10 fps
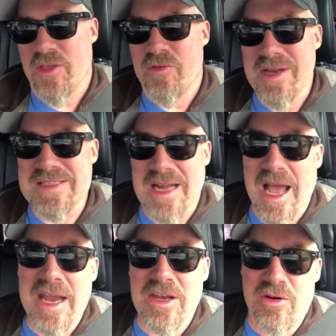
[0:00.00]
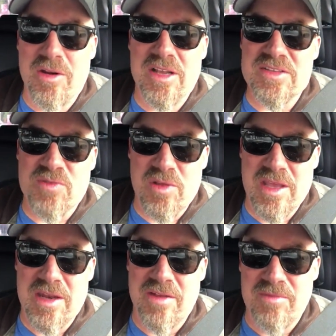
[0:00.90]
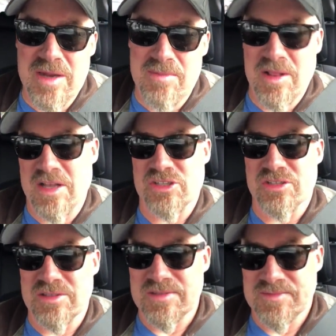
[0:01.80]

The reason I do it is for the end of manipulation.